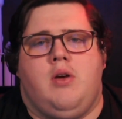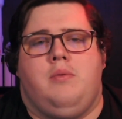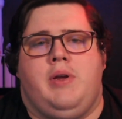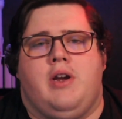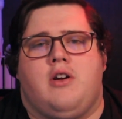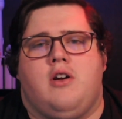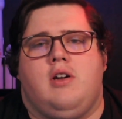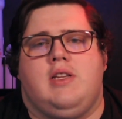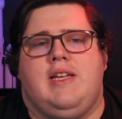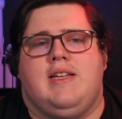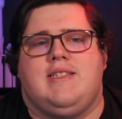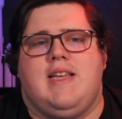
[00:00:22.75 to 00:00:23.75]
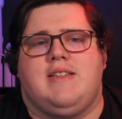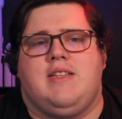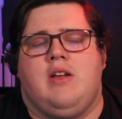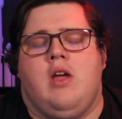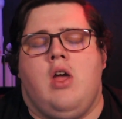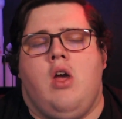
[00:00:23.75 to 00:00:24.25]
We are currently
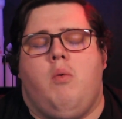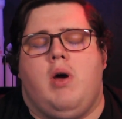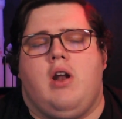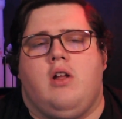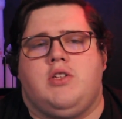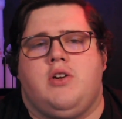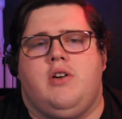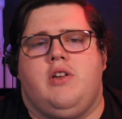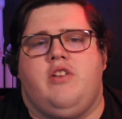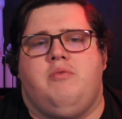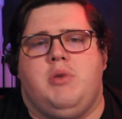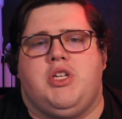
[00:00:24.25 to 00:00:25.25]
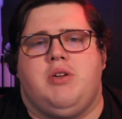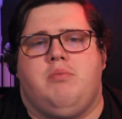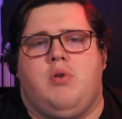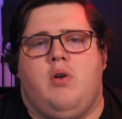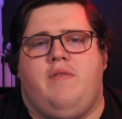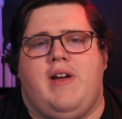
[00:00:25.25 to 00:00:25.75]
assessing what alternative mission
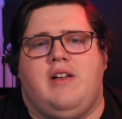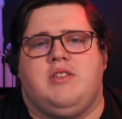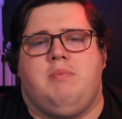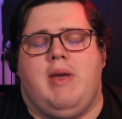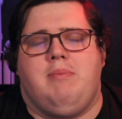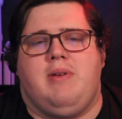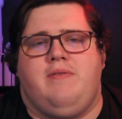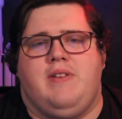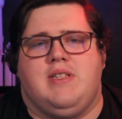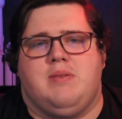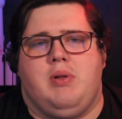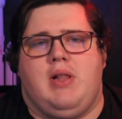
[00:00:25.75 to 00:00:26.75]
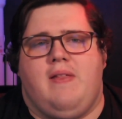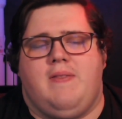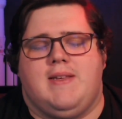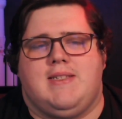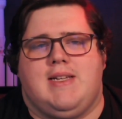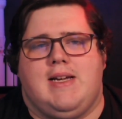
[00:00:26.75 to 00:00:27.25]
profiles may be feasible at
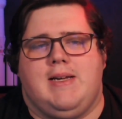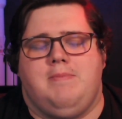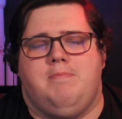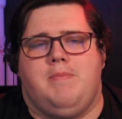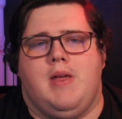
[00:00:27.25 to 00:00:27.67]
this time.